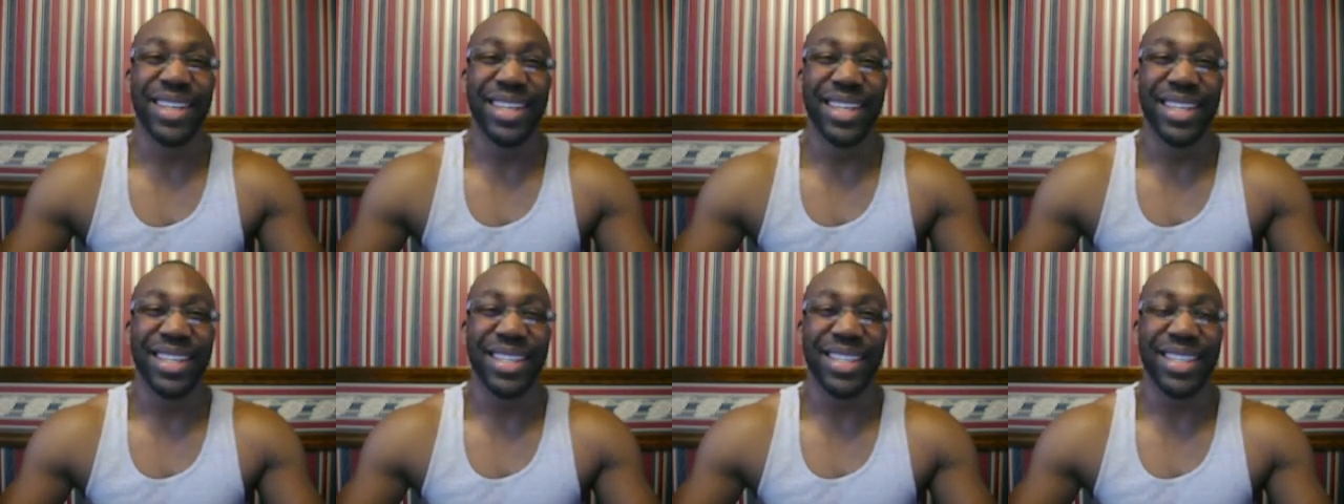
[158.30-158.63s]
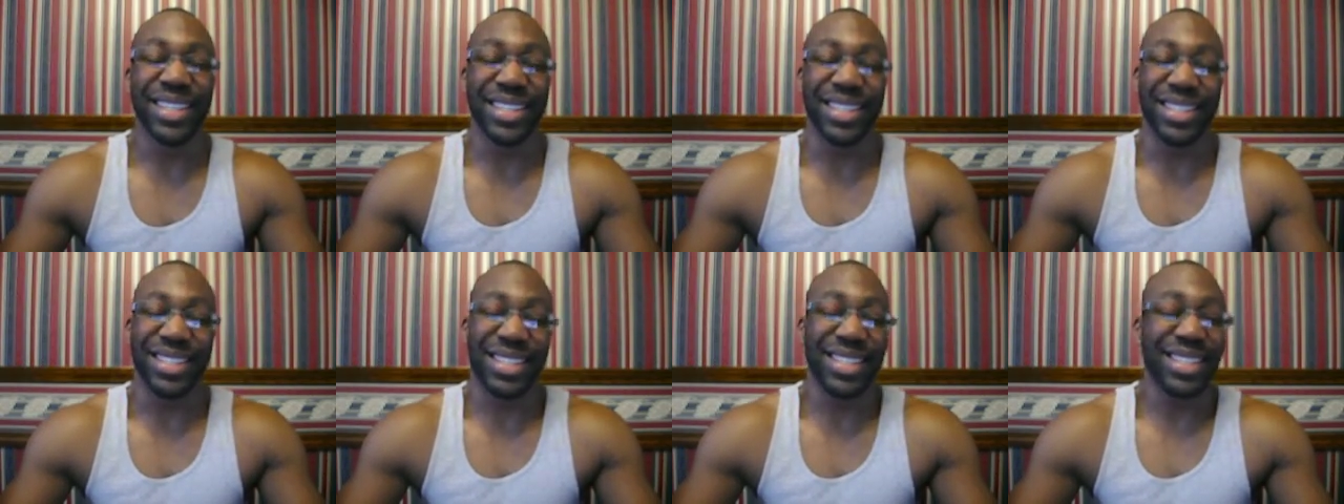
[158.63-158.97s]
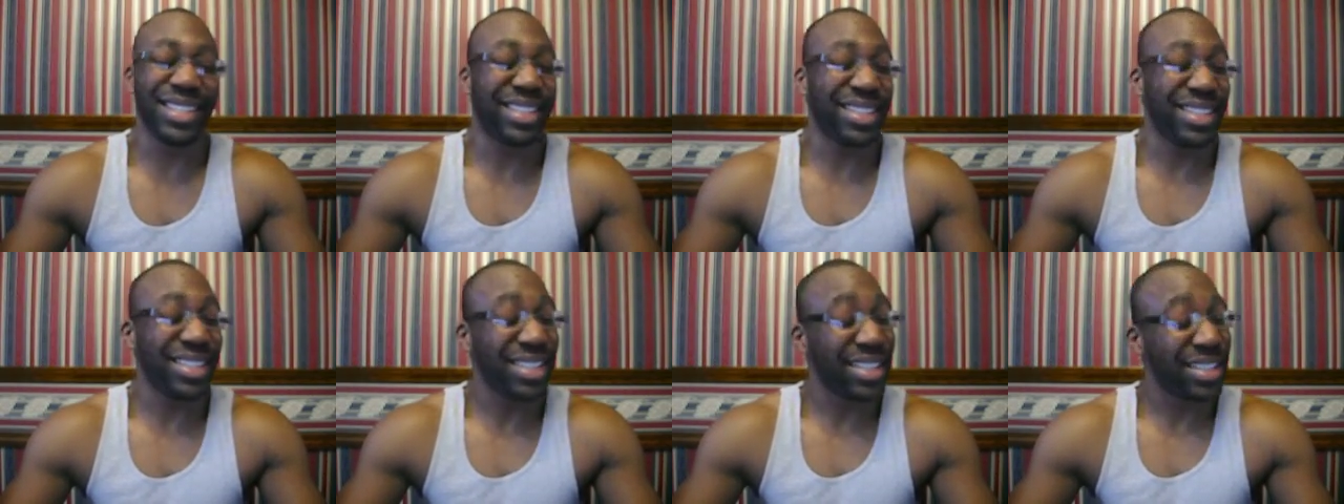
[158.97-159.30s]

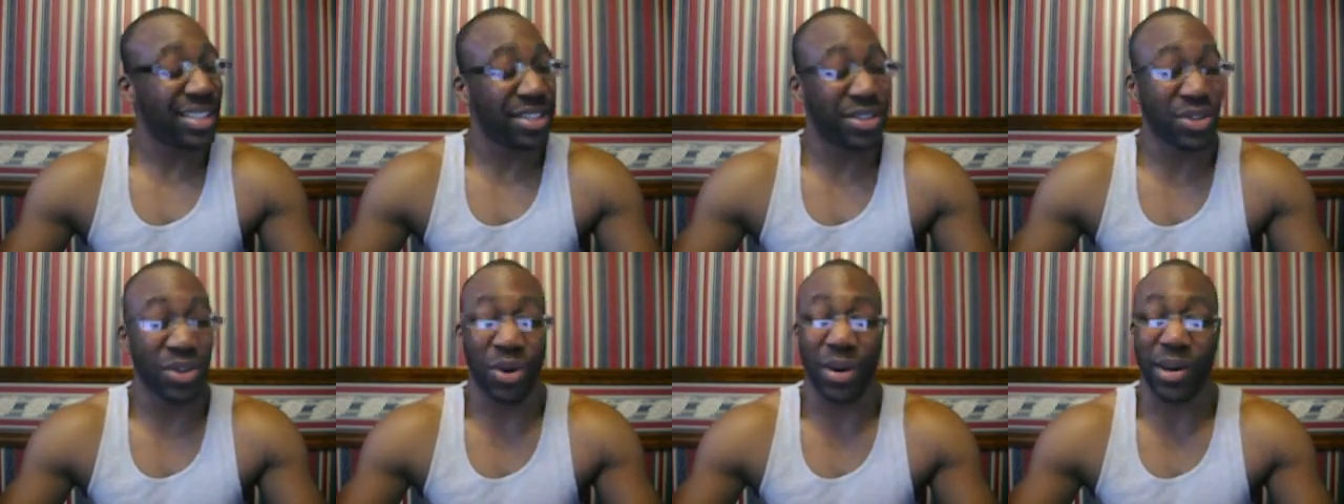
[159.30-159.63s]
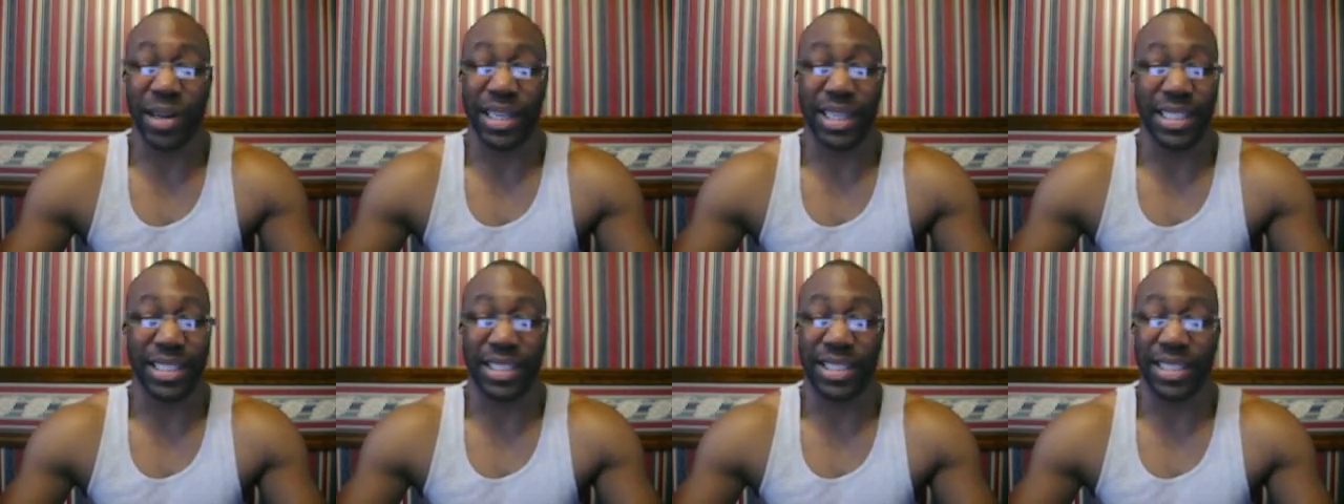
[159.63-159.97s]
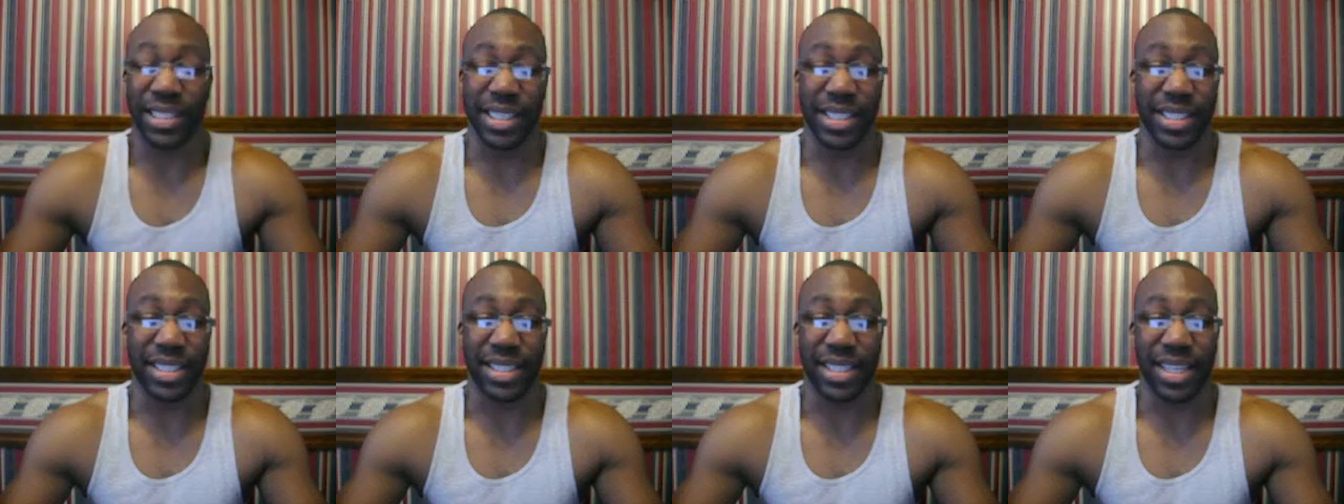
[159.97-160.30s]
This story is
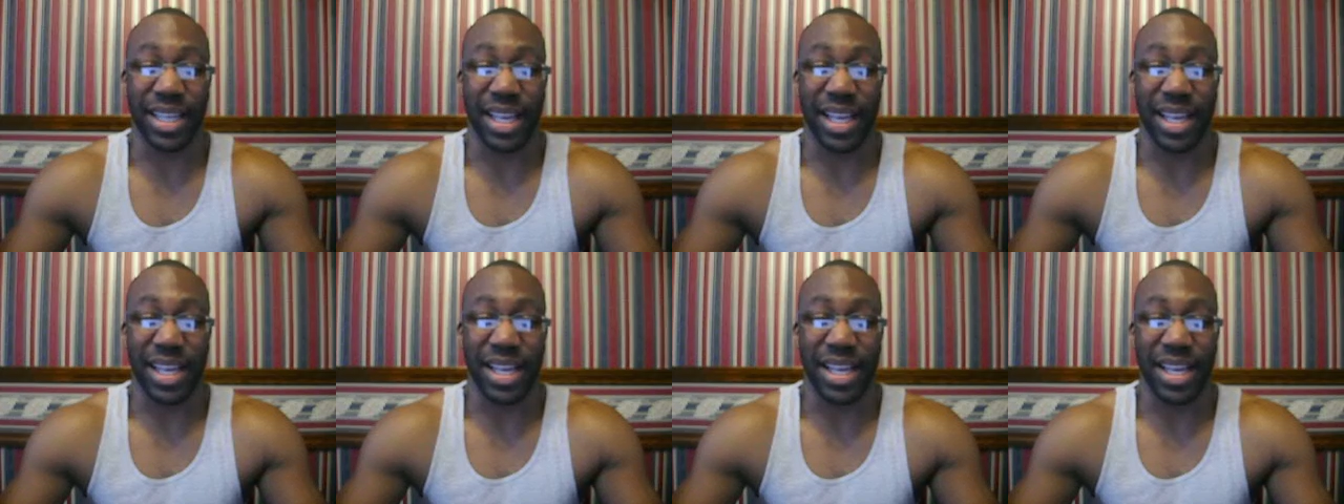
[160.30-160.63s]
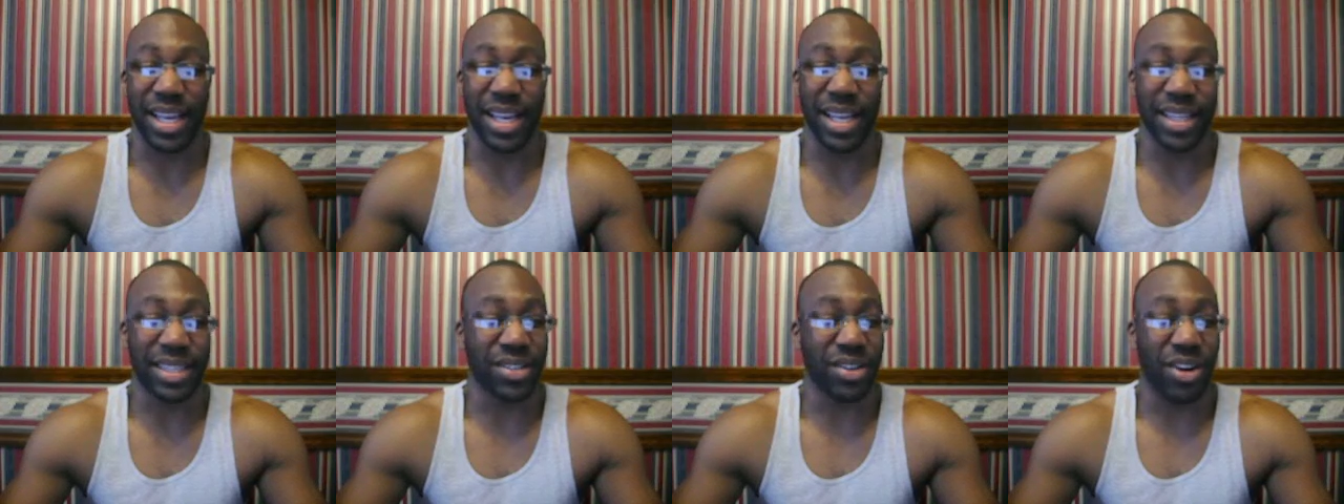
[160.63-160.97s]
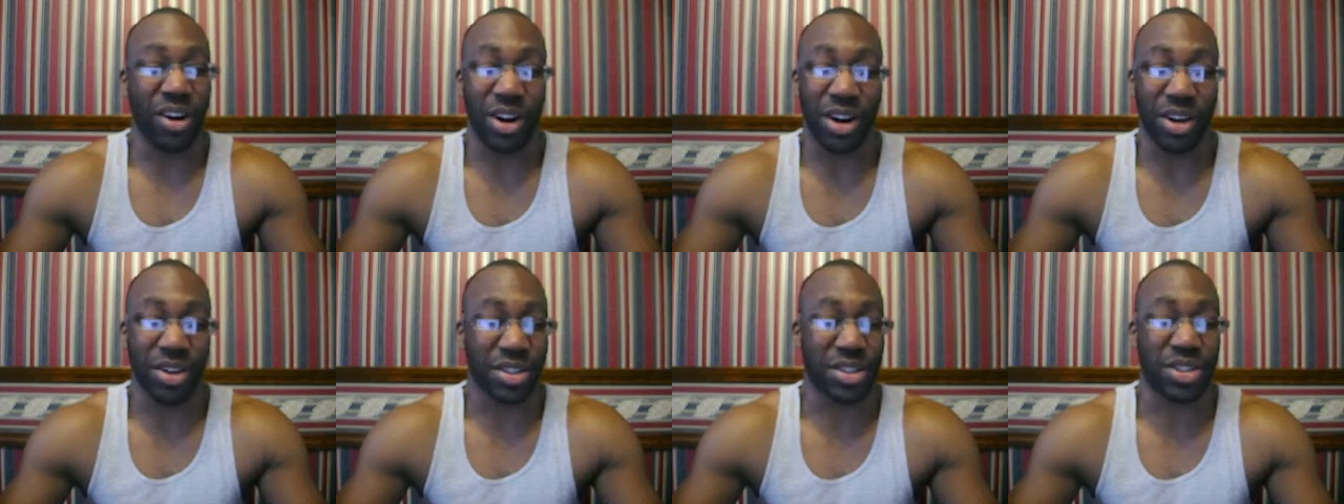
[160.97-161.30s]
just, it's
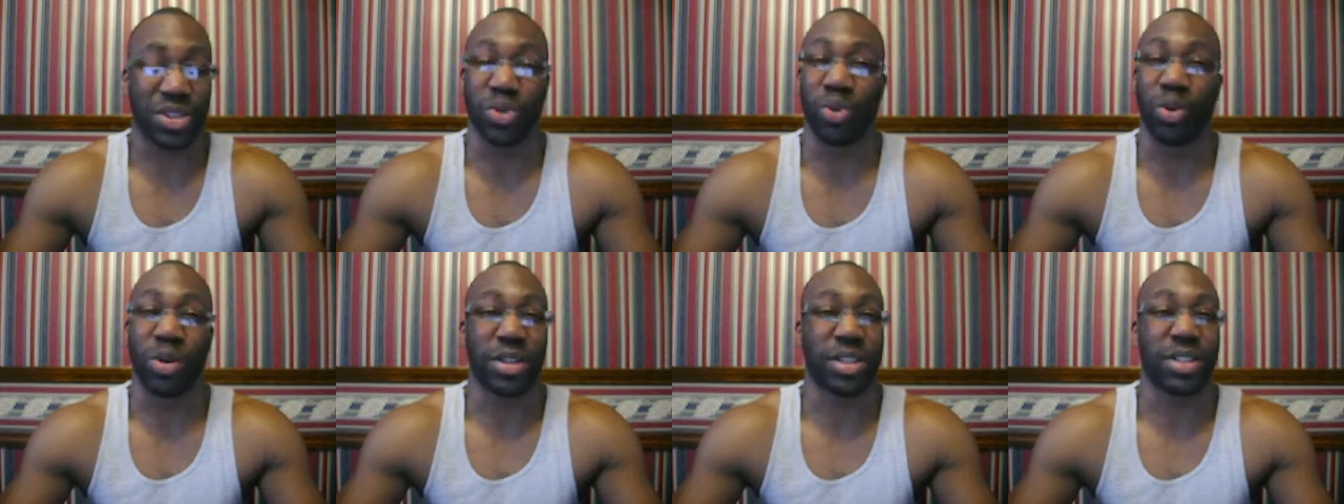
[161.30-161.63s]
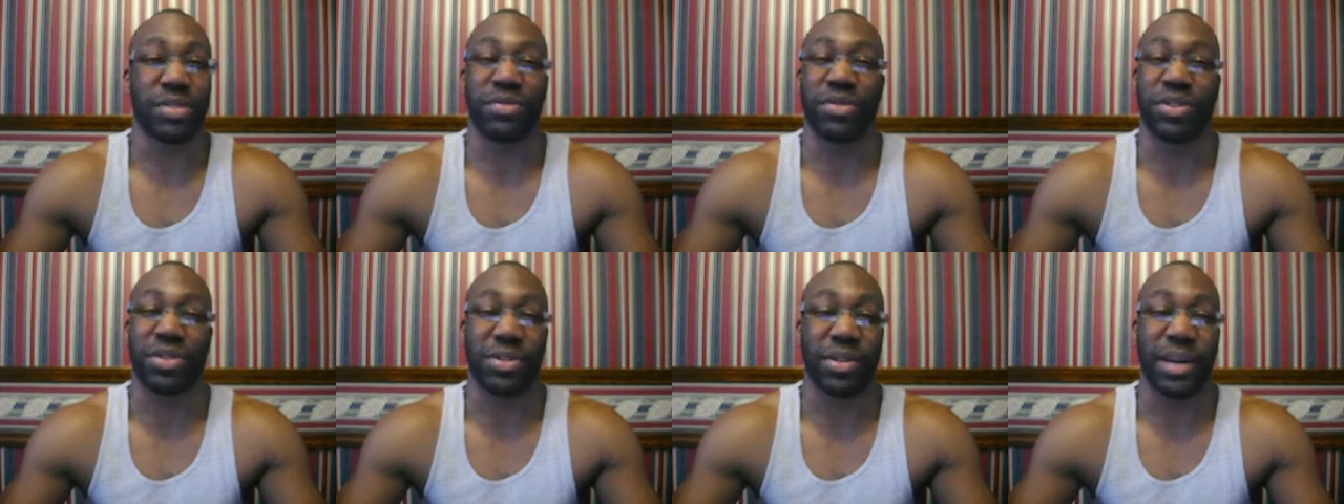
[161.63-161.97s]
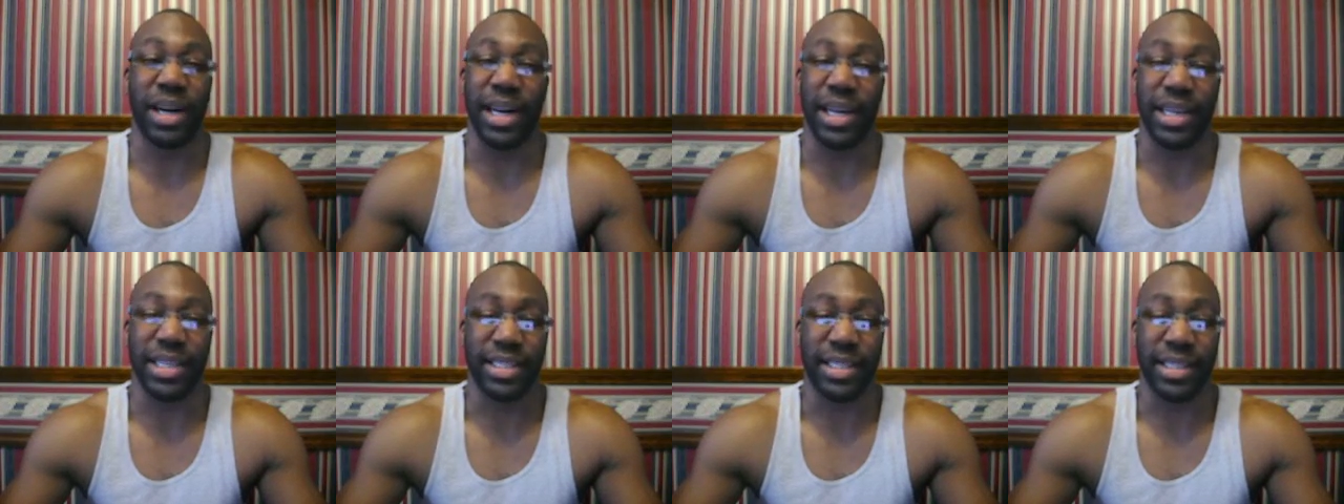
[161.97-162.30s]
all sorts of
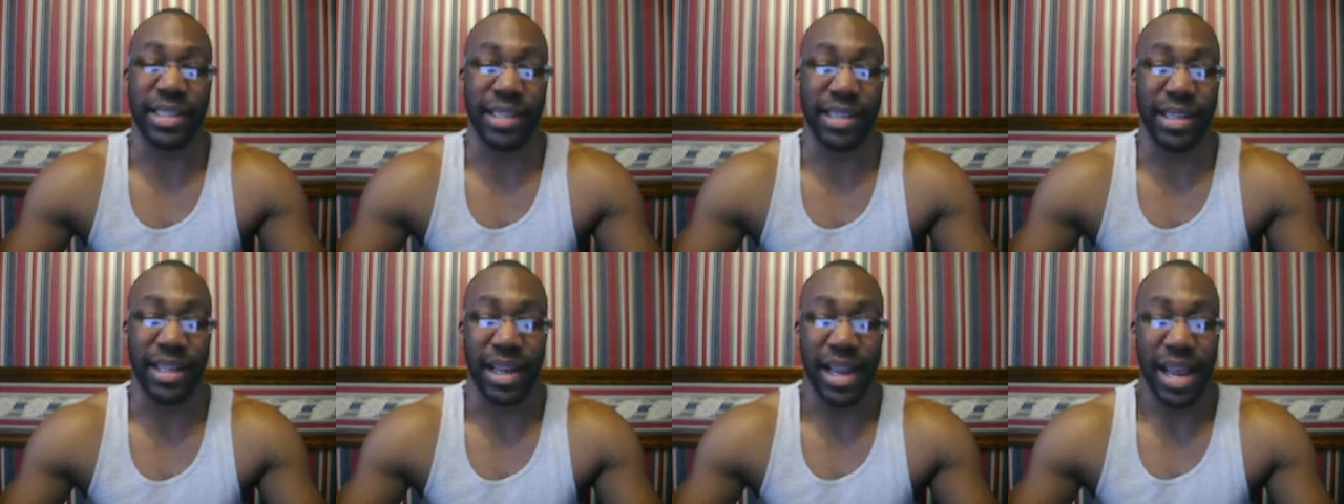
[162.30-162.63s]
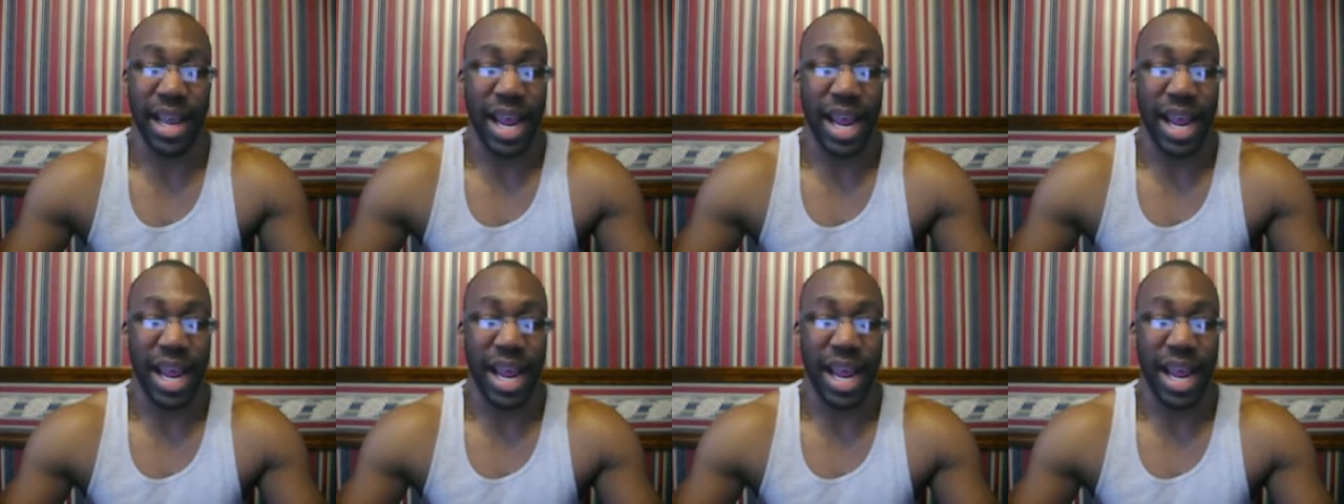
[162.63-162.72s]
crazy.